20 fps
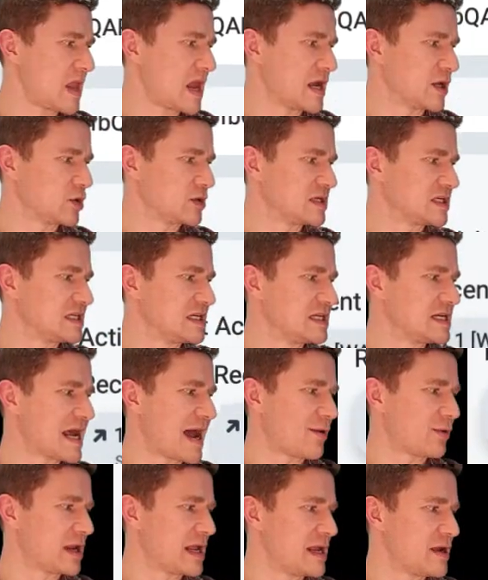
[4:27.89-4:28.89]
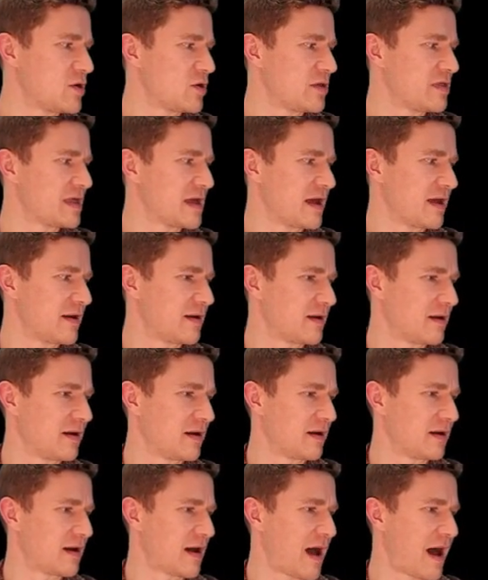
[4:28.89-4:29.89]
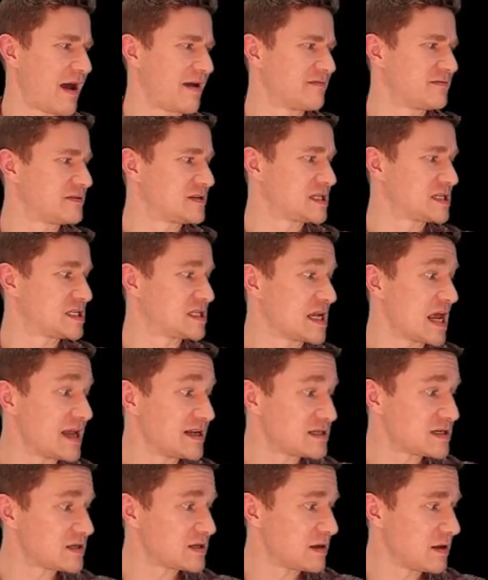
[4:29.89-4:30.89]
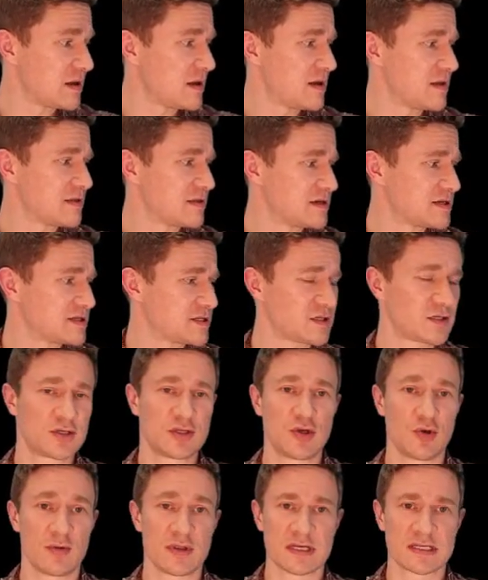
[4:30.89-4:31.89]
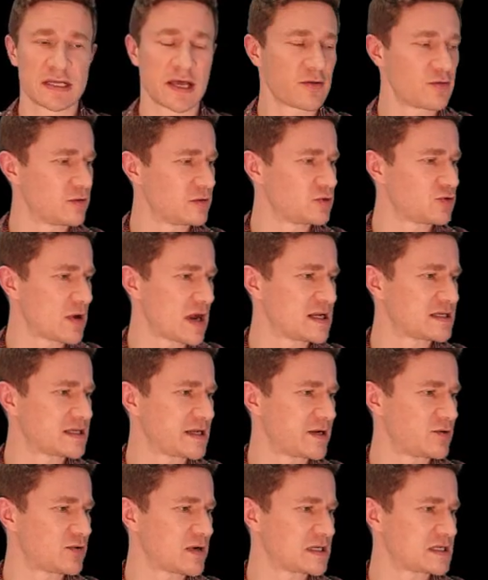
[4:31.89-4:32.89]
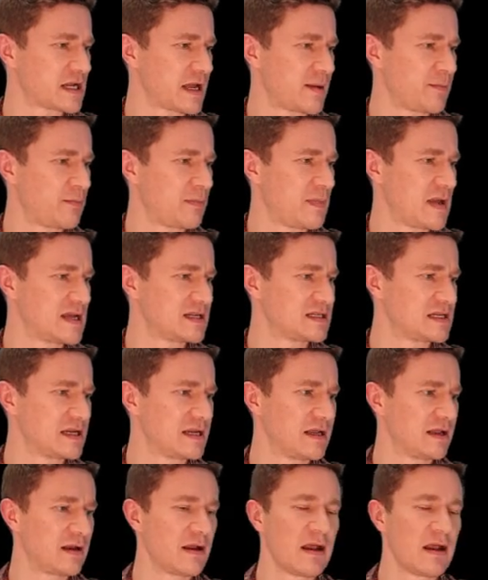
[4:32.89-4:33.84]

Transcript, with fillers: You can see down here that uh, I've sent this to this other address, address I pasted in,